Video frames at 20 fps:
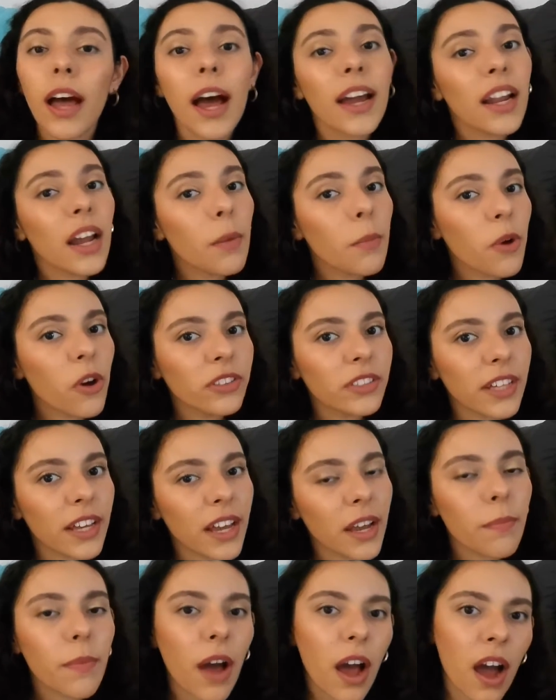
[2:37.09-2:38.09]
and among
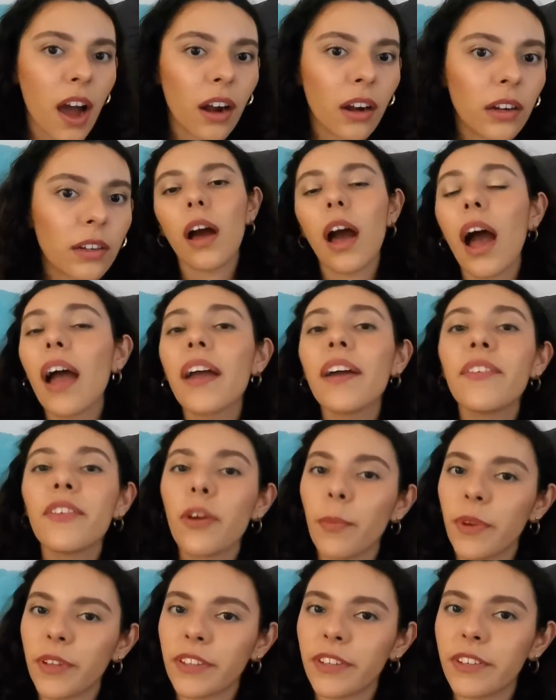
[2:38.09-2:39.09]
them are
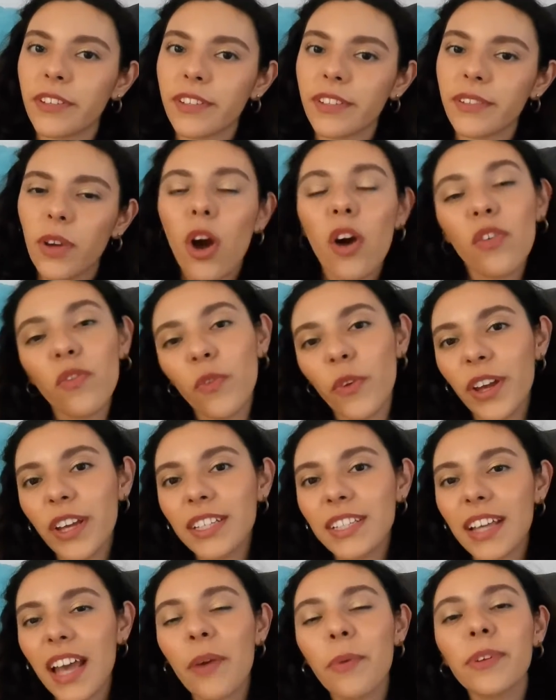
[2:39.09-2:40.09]
AEROMETERS, of
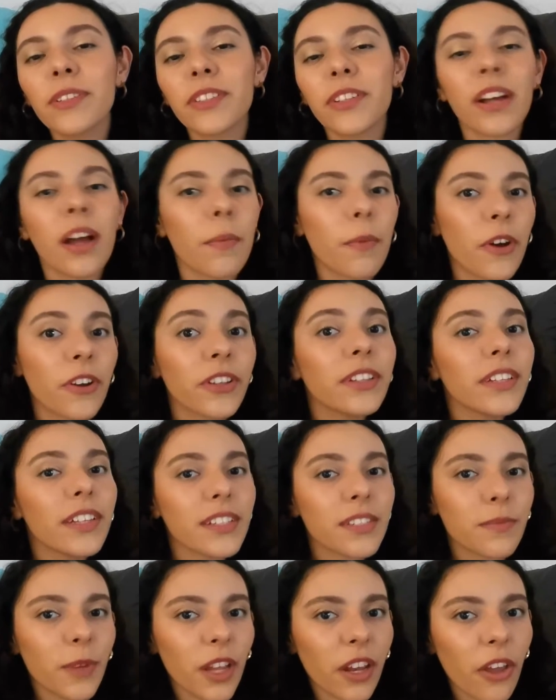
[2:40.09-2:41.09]
which I will talk about in
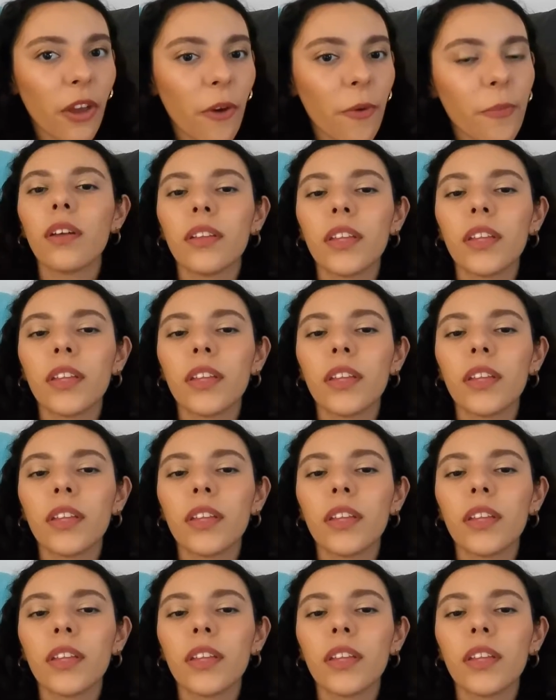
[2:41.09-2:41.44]
this video,